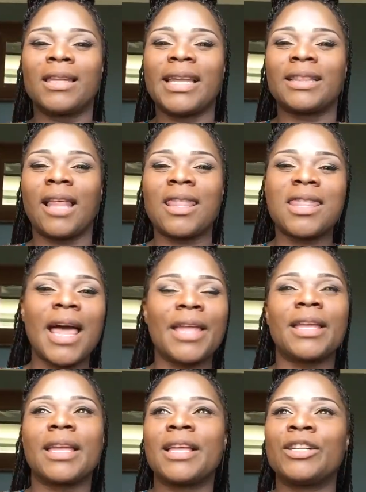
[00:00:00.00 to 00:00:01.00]
like the
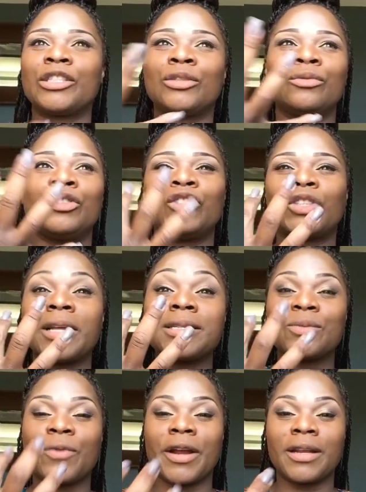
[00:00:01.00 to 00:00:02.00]
light hits you
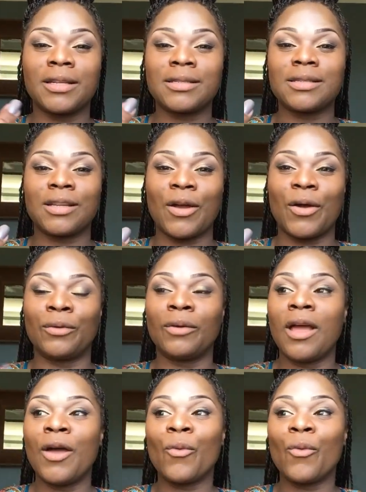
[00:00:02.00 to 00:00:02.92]
just where it needs to go.